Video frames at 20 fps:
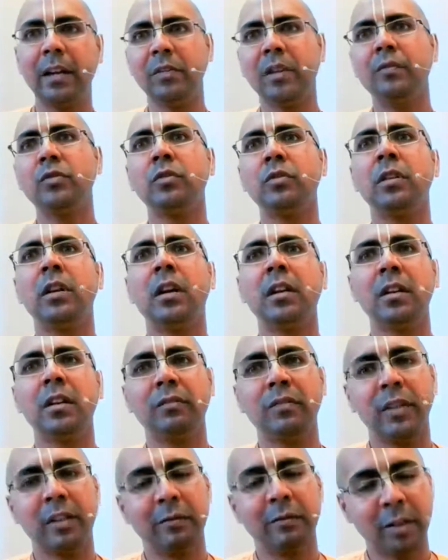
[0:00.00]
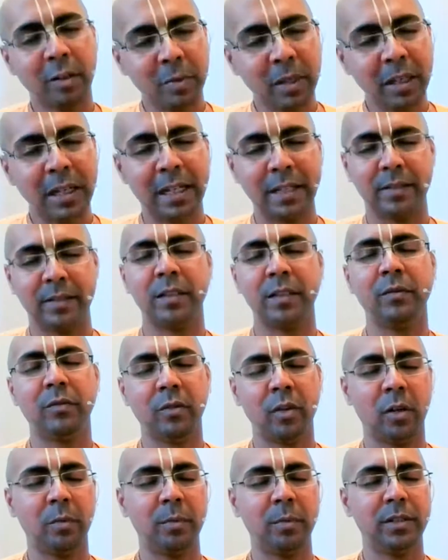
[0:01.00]
we have to learn a favorable lesson
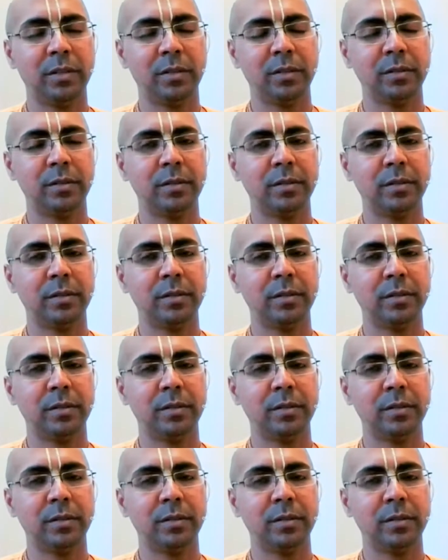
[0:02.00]
from it.